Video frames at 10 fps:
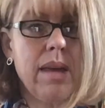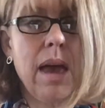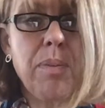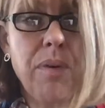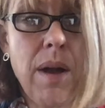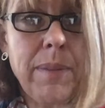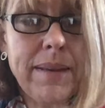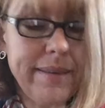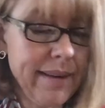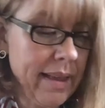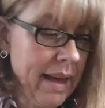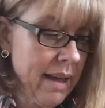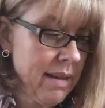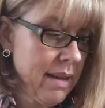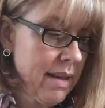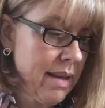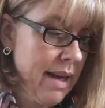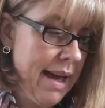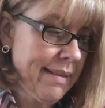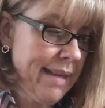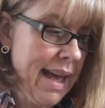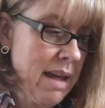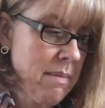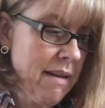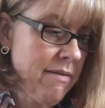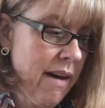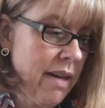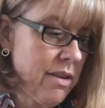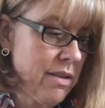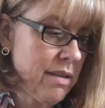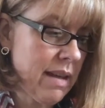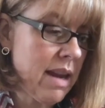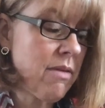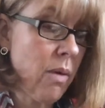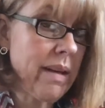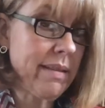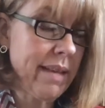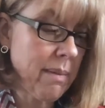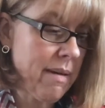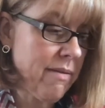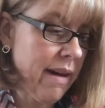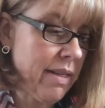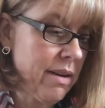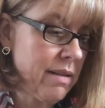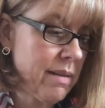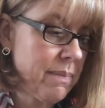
I promise, Stella, I say in a voice like my father's.